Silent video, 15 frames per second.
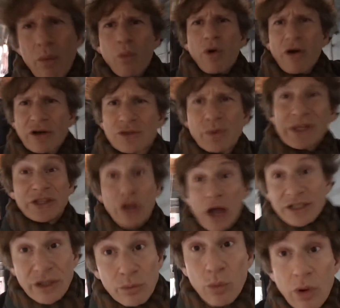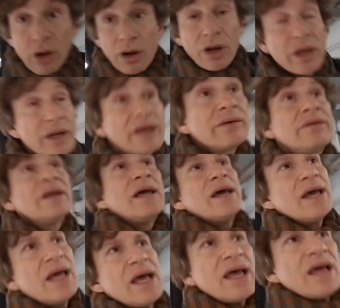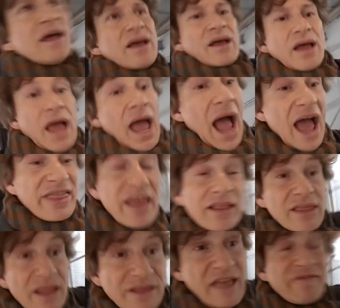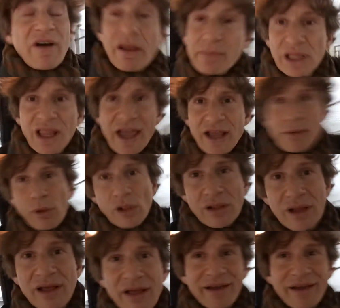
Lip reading: what works, what doesn't work, you know. I think that they find me likable.